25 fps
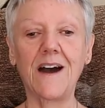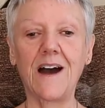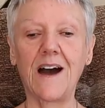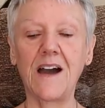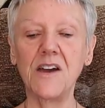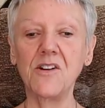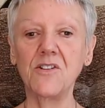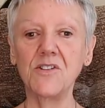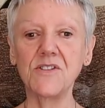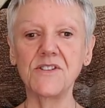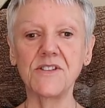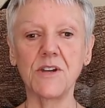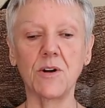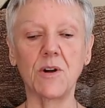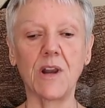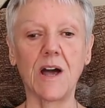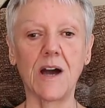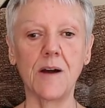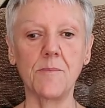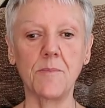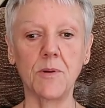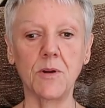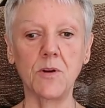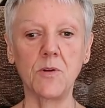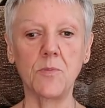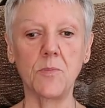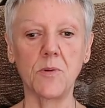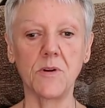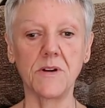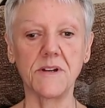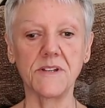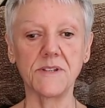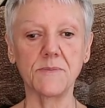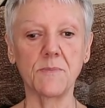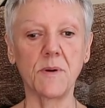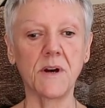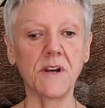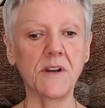I also like
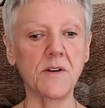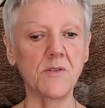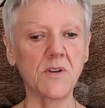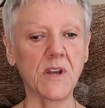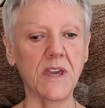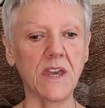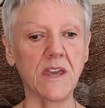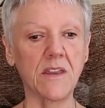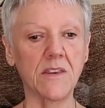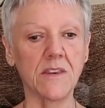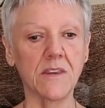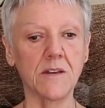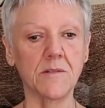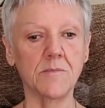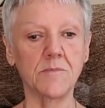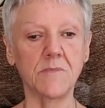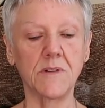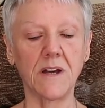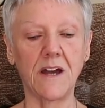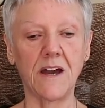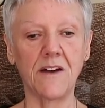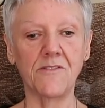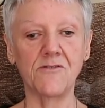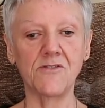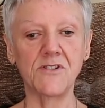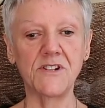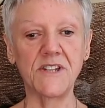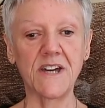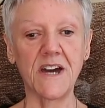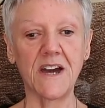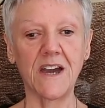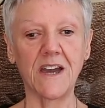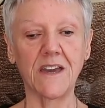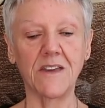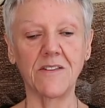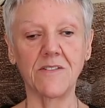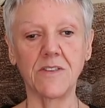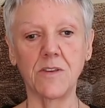blueberries, but I don't eat them every
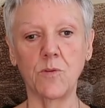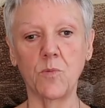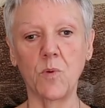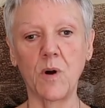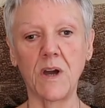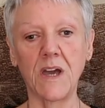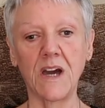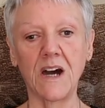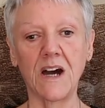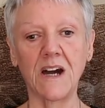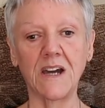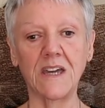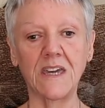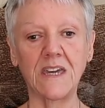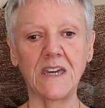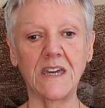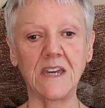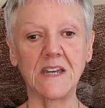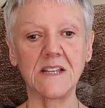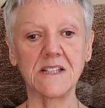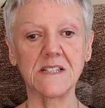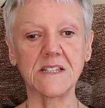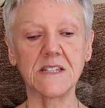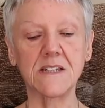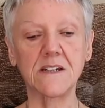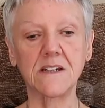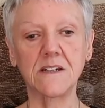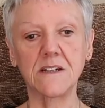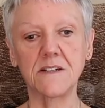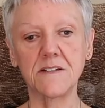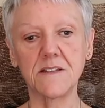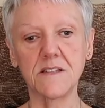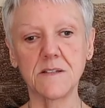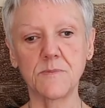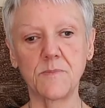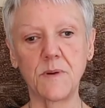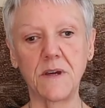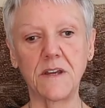day the way I eat
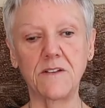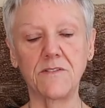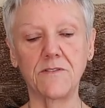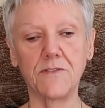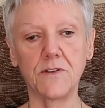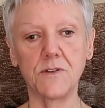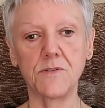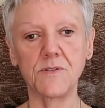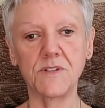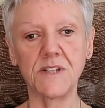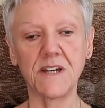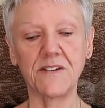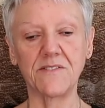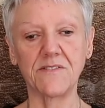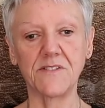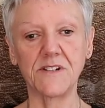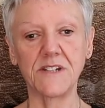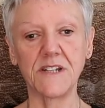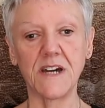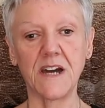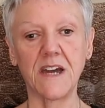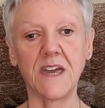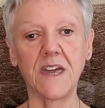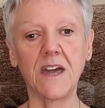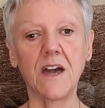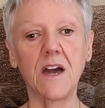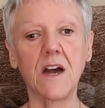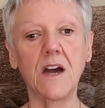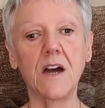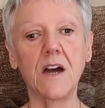speed fruit every day.